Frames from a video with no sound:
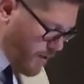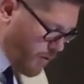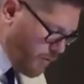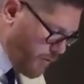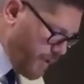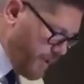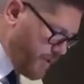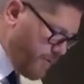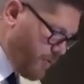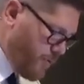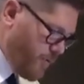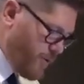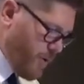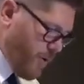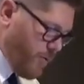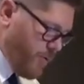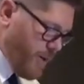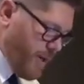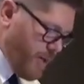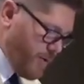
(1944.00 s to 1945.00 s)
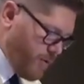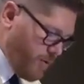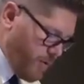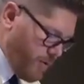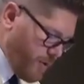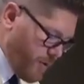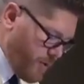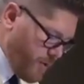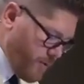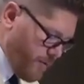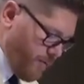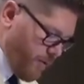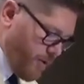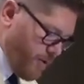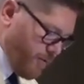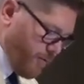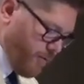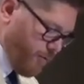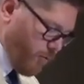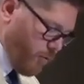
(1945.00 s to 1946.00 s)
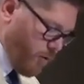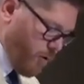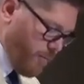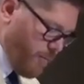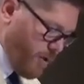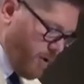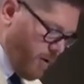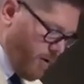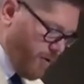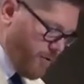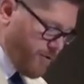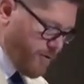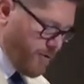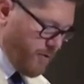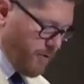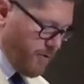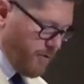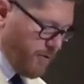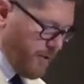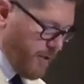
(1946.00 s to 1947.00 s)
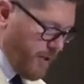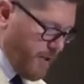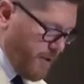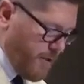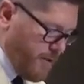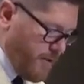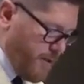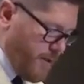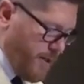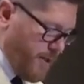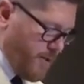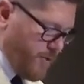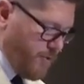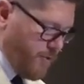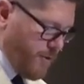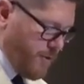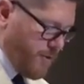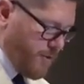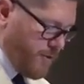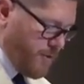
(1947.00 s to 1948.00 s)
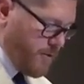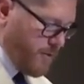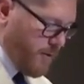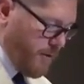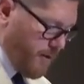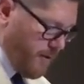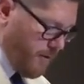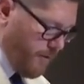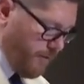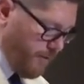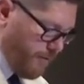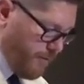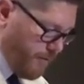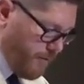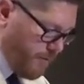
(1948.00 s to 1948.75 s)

only to his own interests, verse 4, but also to the interests of